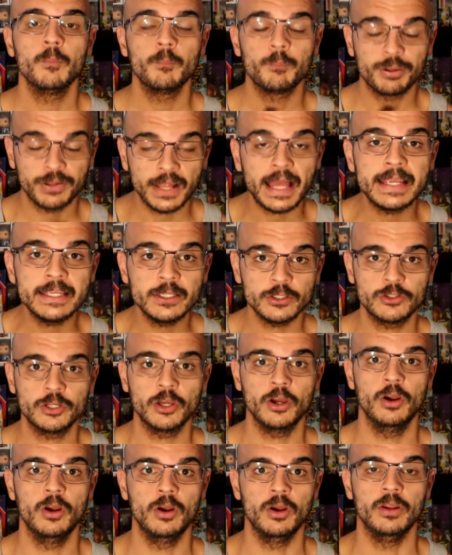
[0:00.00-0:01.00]
Play your
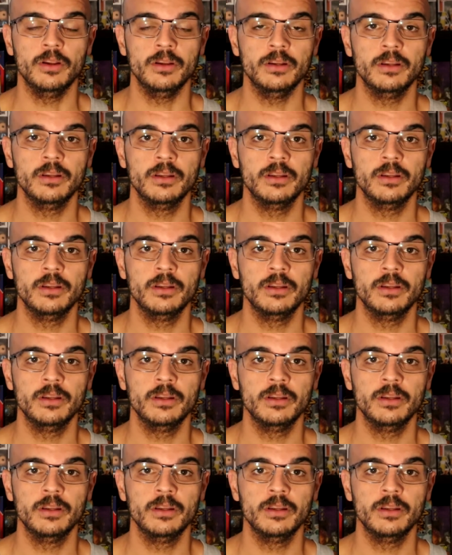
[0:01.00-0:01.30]
turn.